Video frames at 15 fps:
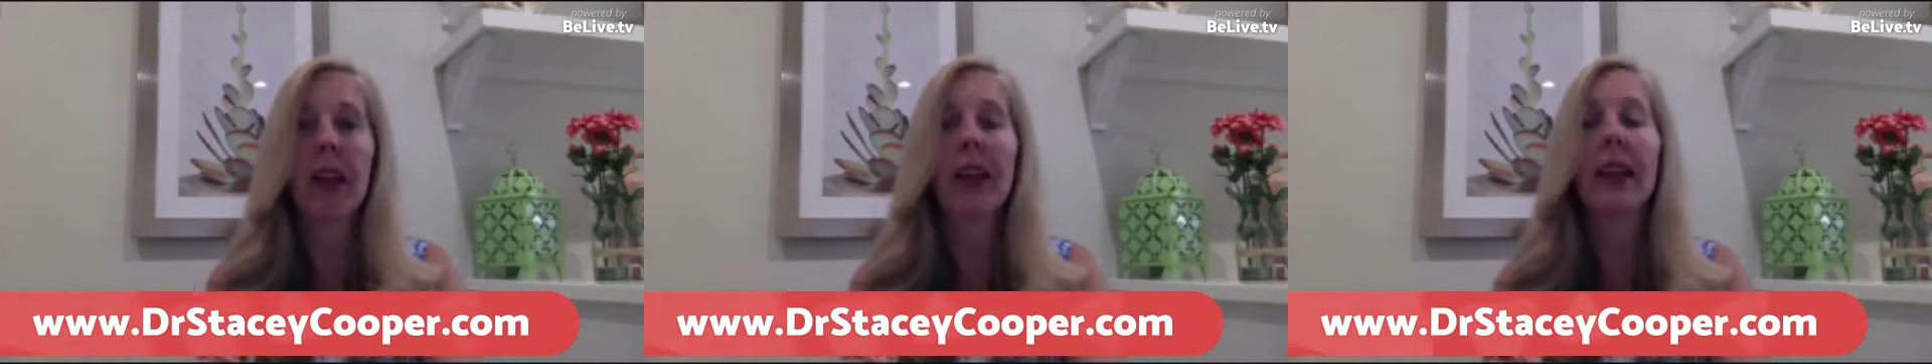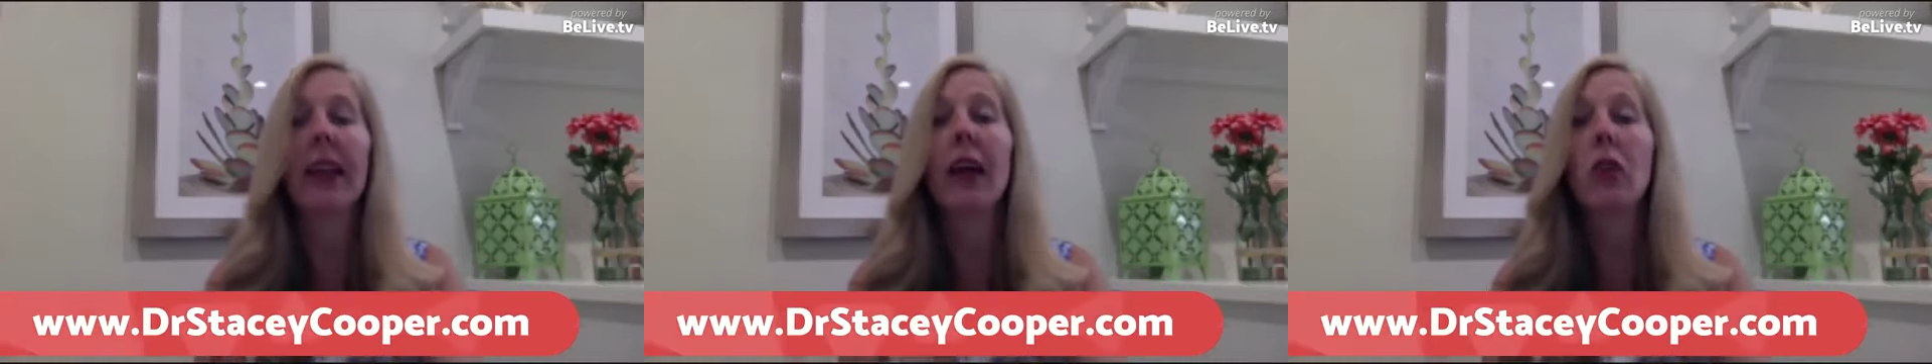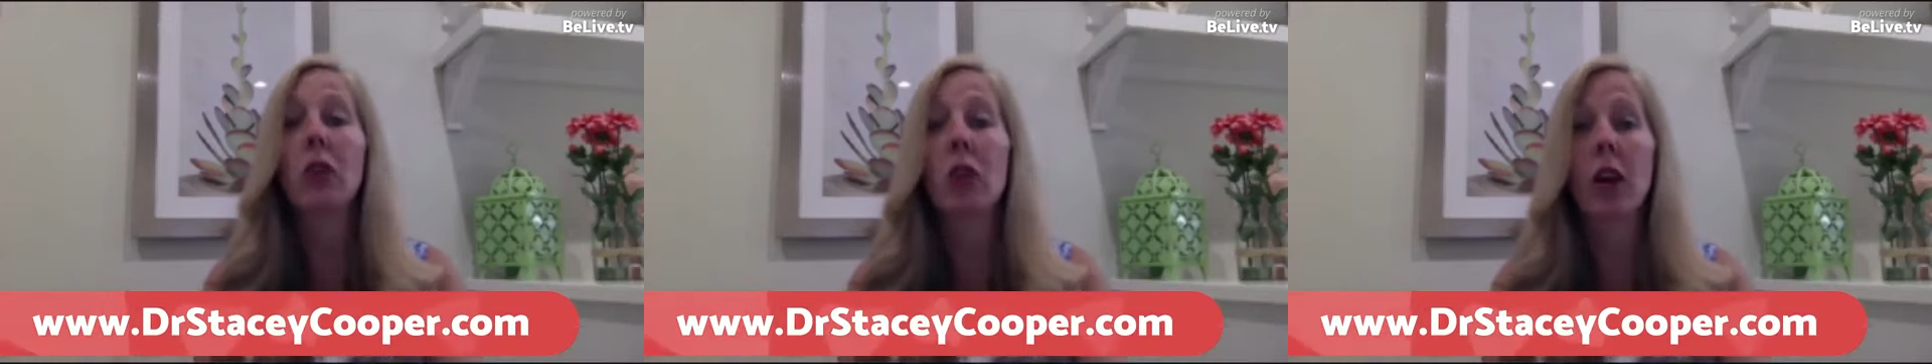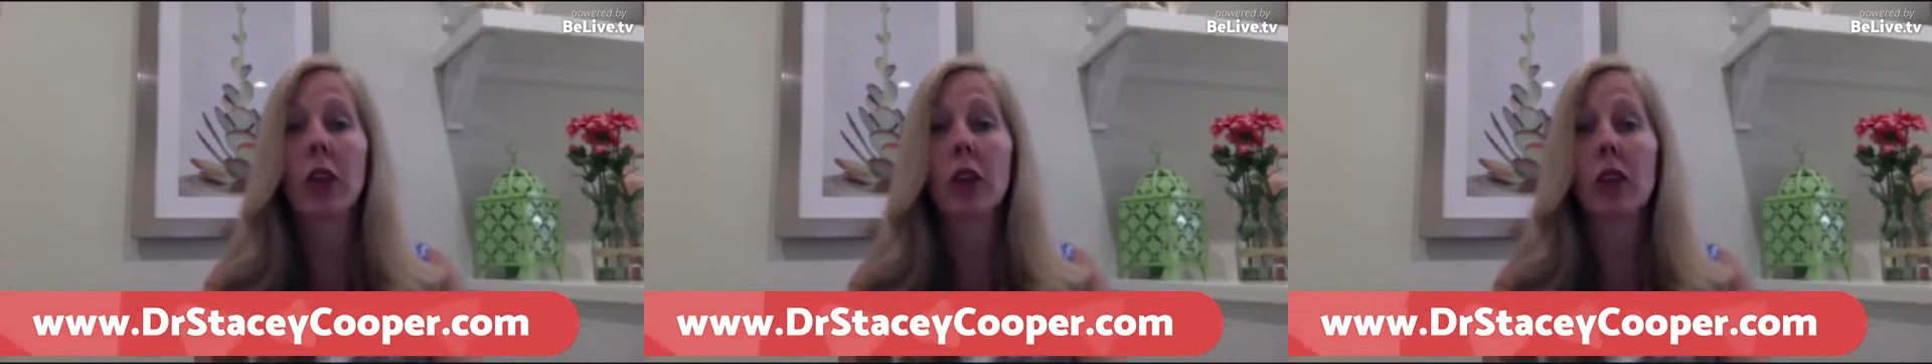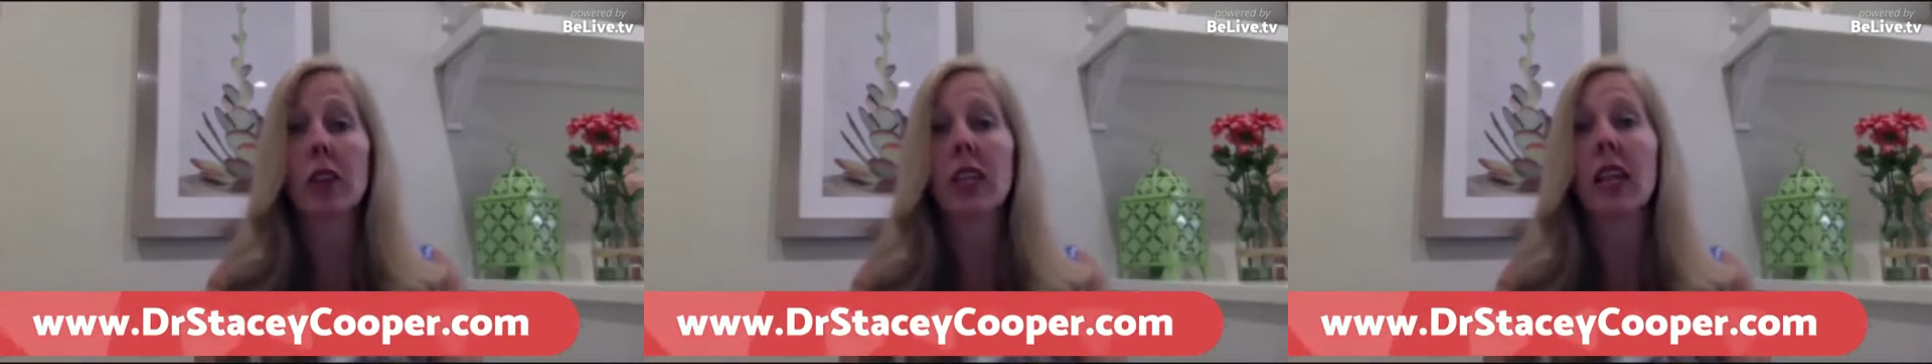Now,
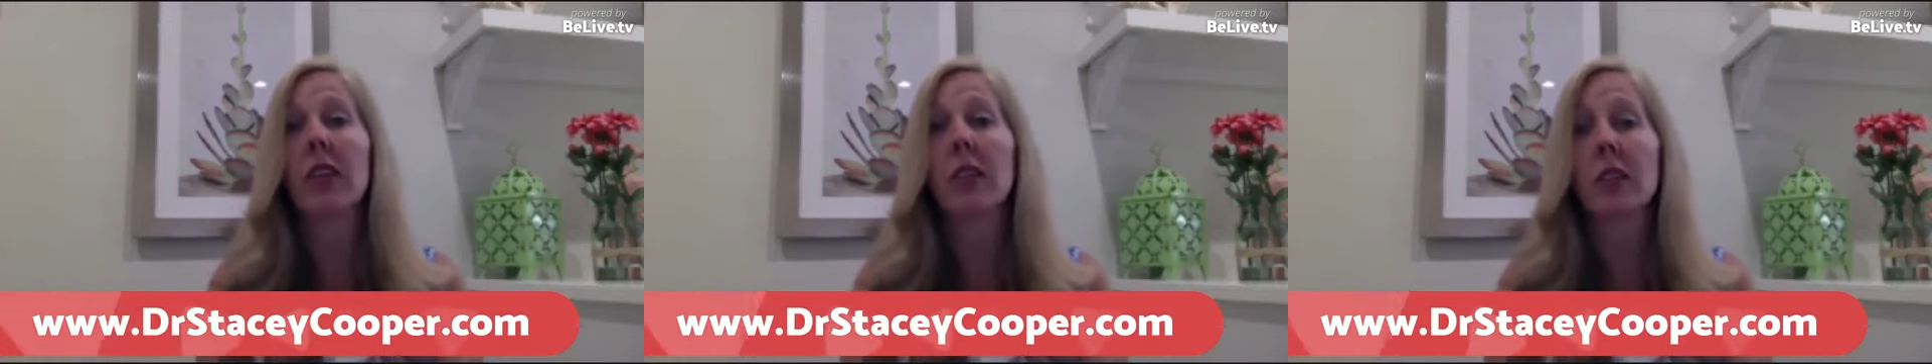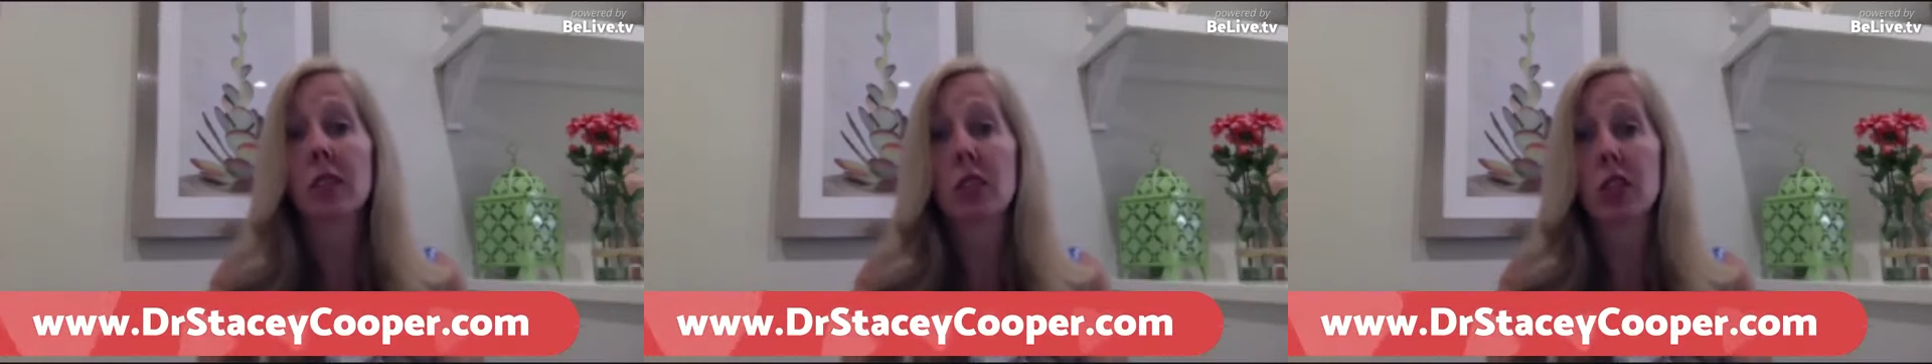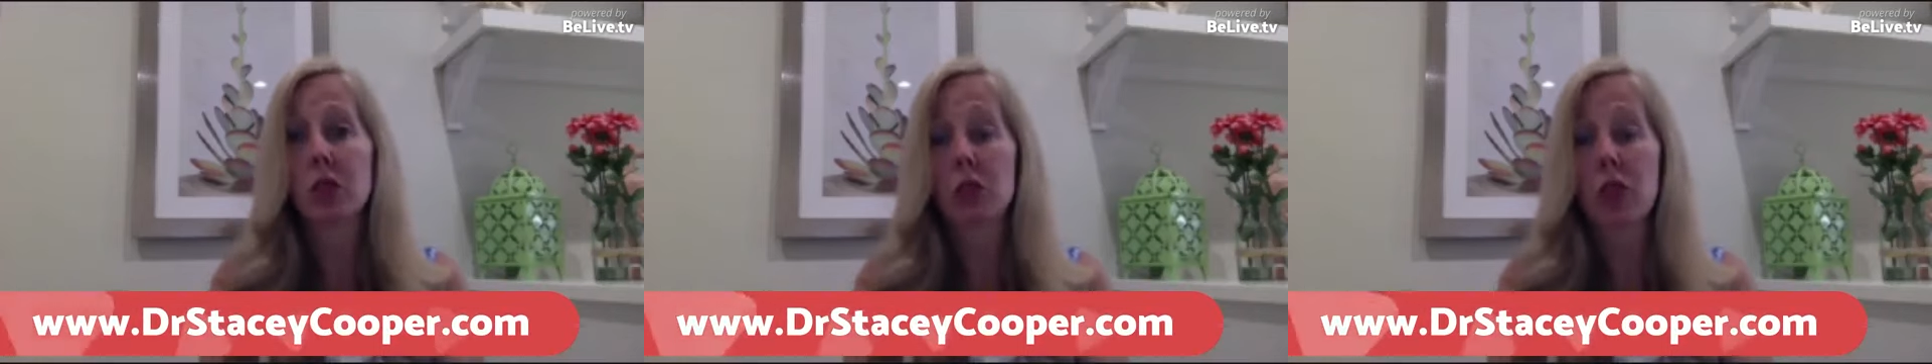Doctor Davis's